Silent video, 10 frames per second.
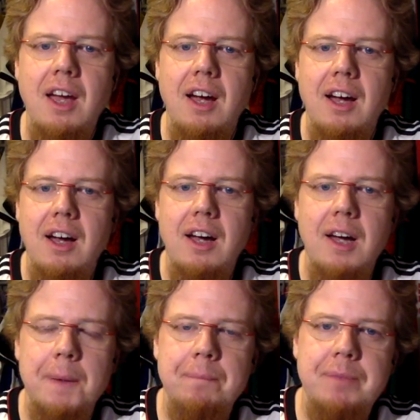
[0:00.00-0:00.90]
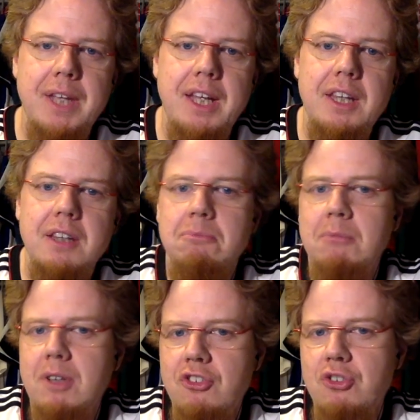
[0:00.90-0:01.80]
uh, then
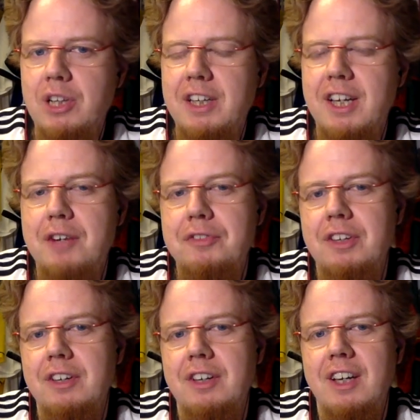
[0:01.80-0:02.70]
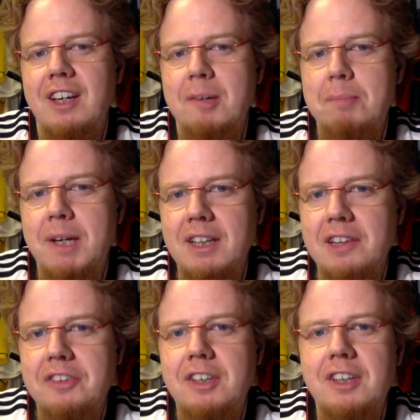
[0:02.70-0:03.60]
shortly after a
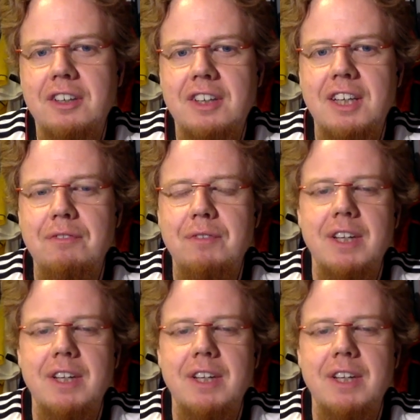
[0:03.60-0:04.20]
penalty given